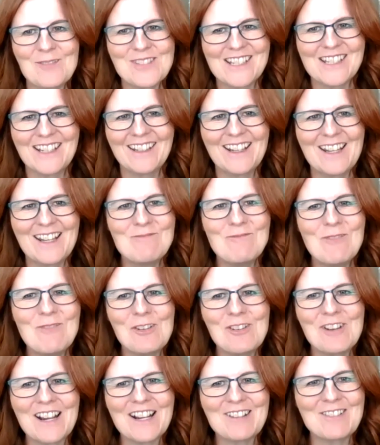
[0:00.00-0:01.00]
is
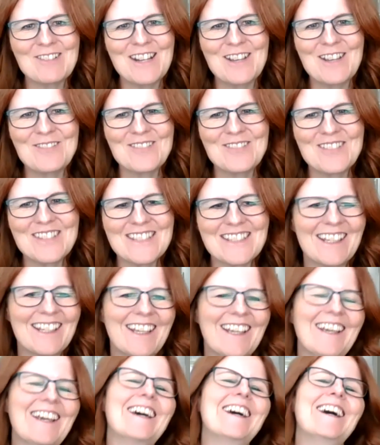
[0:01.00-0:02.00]
what we need a bit more
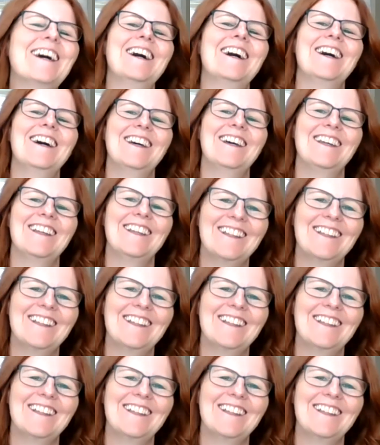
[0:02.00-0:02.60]
of, perhaps.